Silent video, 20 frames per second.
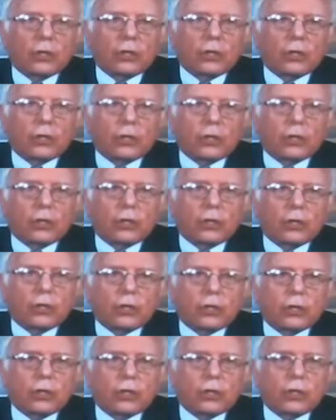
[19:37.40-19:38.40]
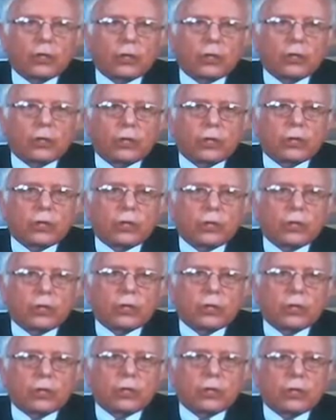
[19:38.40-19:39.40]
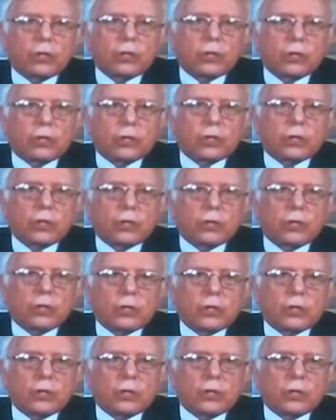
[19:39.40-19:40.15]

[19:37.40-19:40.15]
[no speech]